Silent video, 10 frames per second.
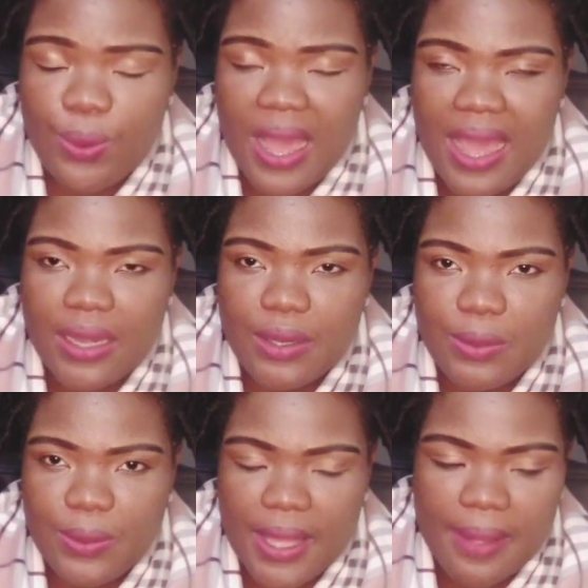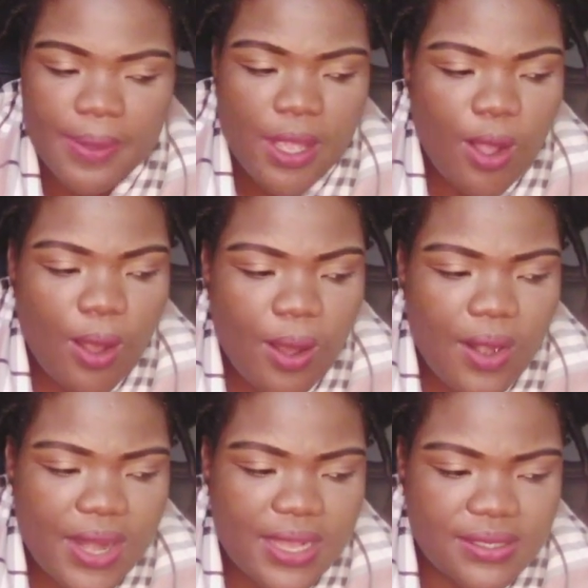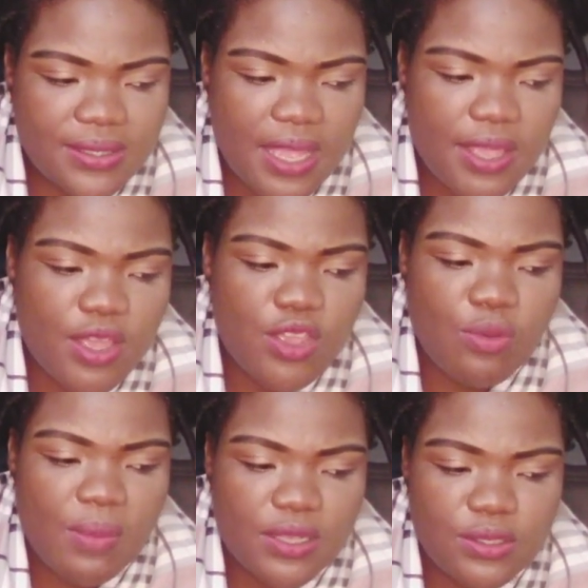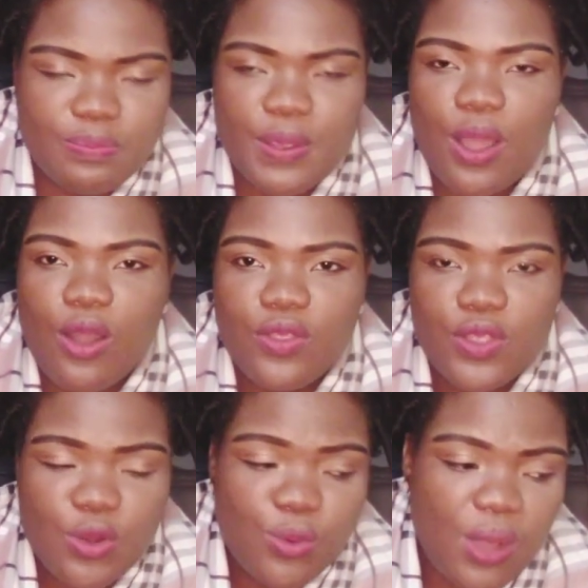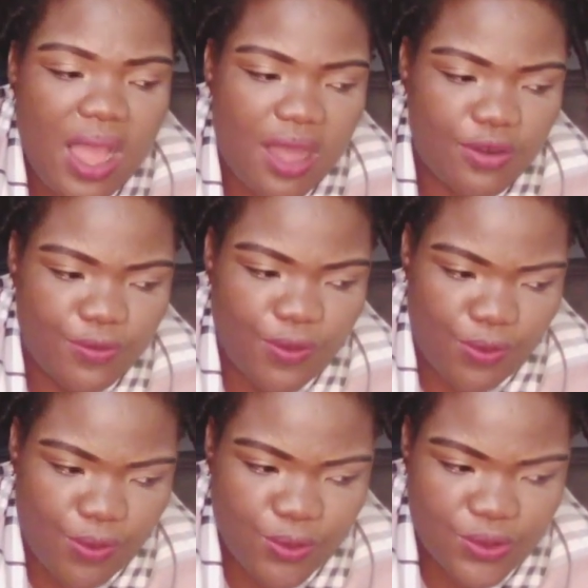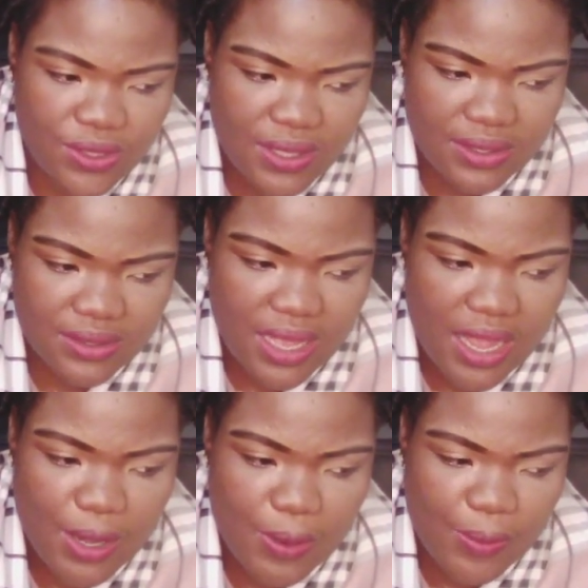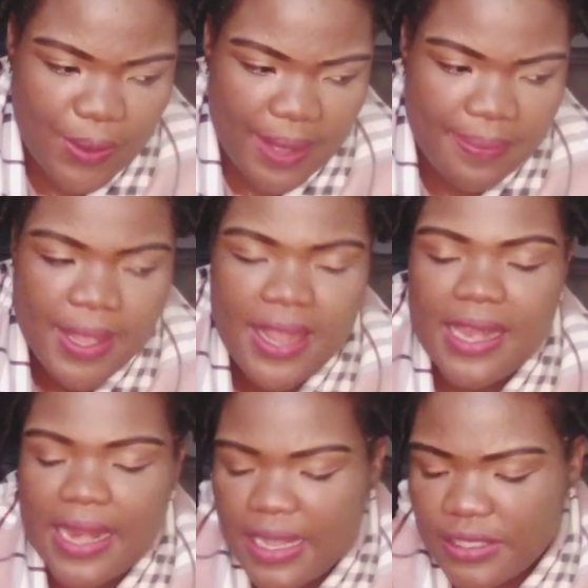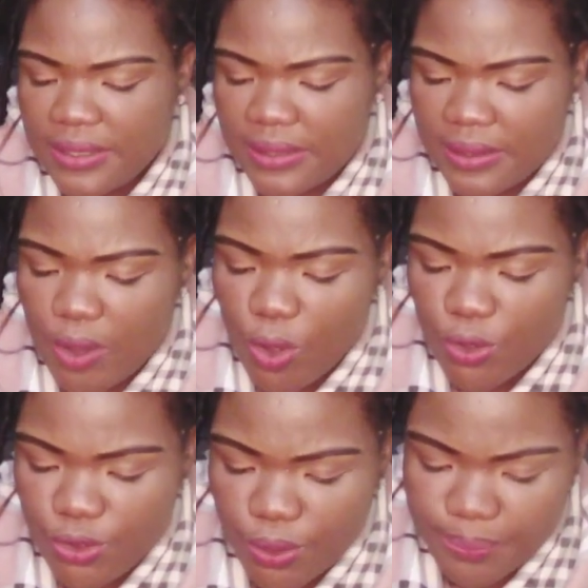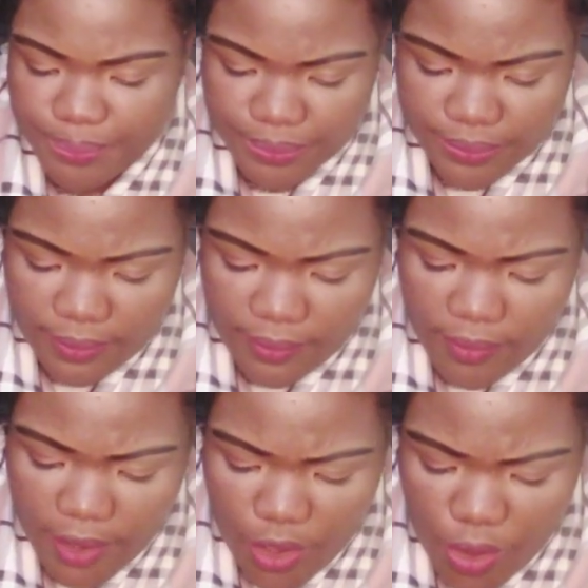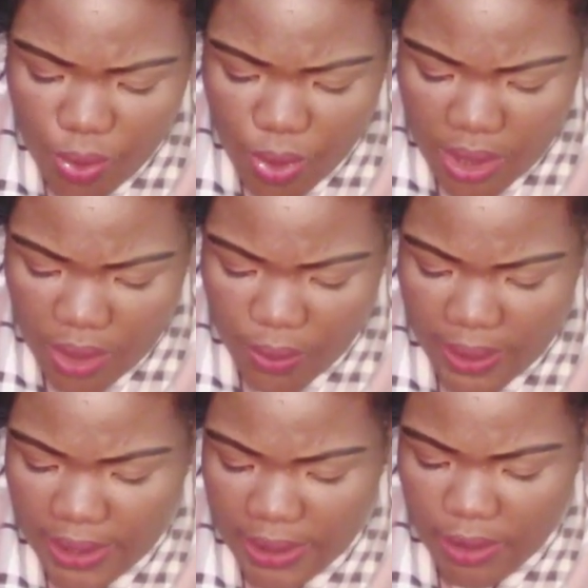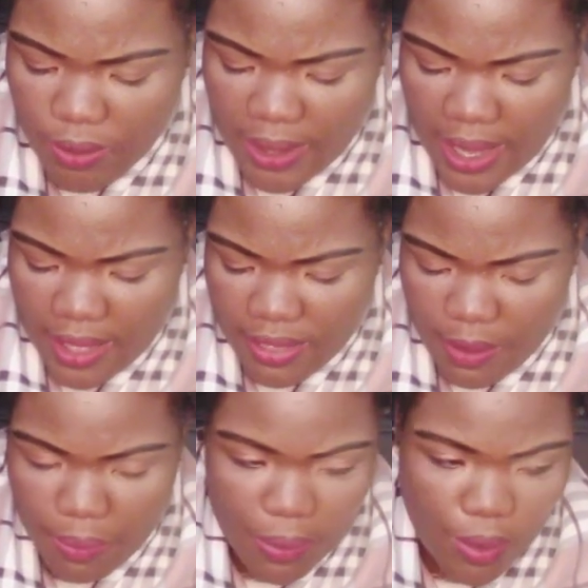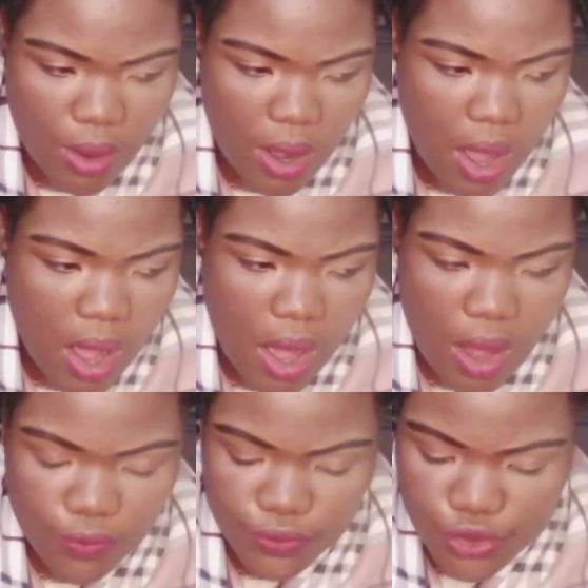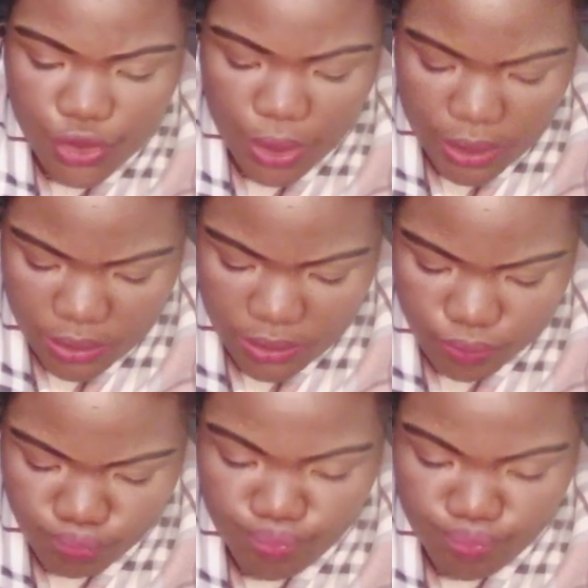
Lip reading: Hallelujah. God is saying you must be on the lookout for those things. Hallelujah. Let us also quickly look at the book of John.